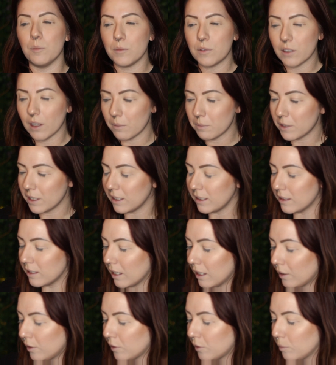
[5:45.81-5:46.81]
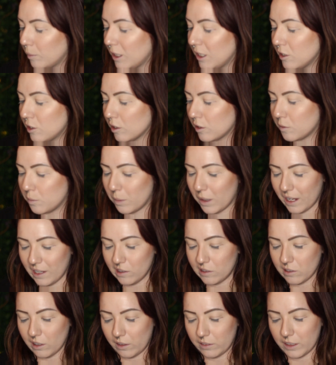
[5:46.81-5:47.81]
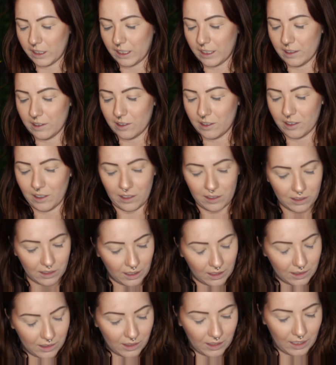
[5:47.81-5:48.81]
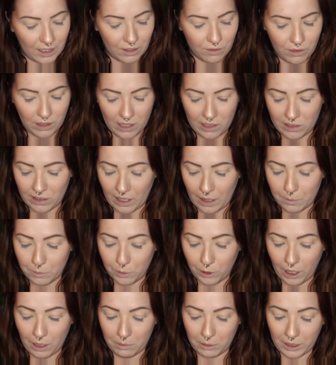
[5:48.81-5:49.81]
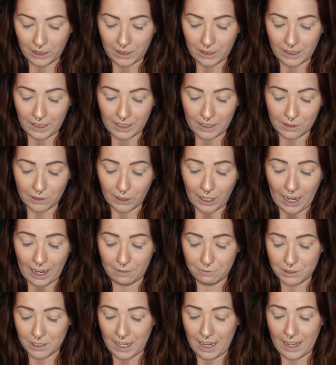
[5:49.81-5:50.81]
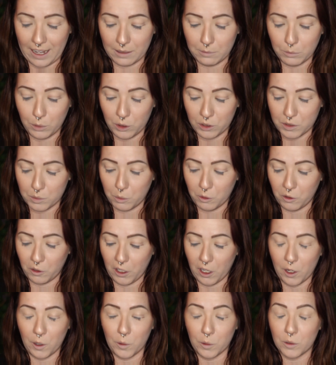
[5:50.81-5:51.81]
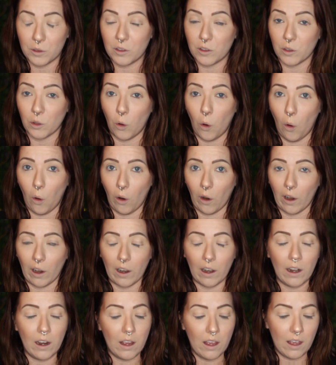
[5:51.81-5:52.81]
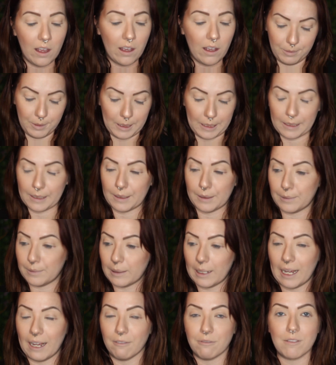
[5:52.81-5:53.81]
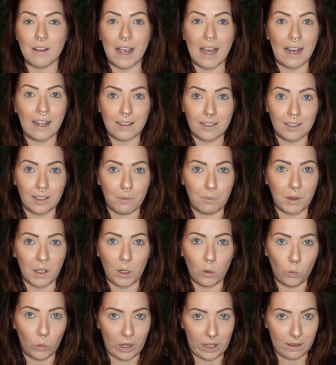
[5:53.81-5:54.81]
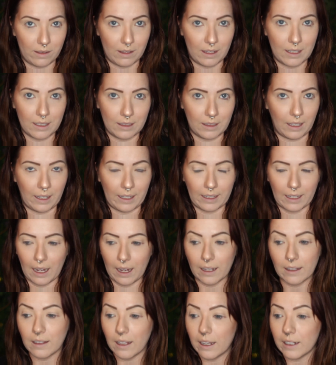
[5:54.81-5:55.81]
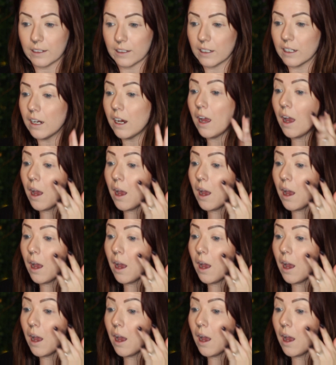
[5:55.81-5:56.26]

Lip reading: Something tells me just based on the consistency of this, I'm probably gonna either have to add multiple coats or, you know, have to add something with it, like eyeliner.